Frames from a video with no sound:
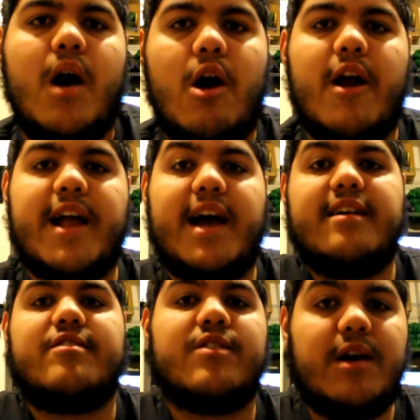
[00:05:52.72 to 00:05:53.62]
Alright
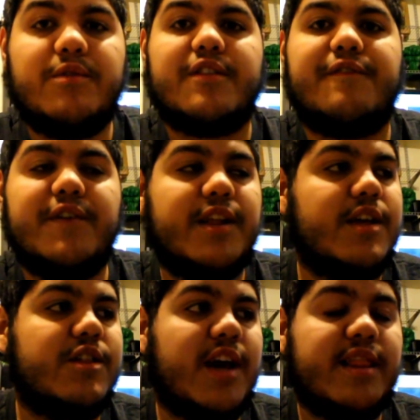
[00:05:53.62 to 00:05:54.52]
guys, so that was the
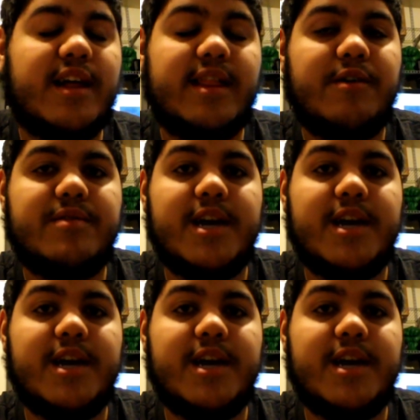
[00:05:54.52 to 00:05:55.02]
footage. I thought that was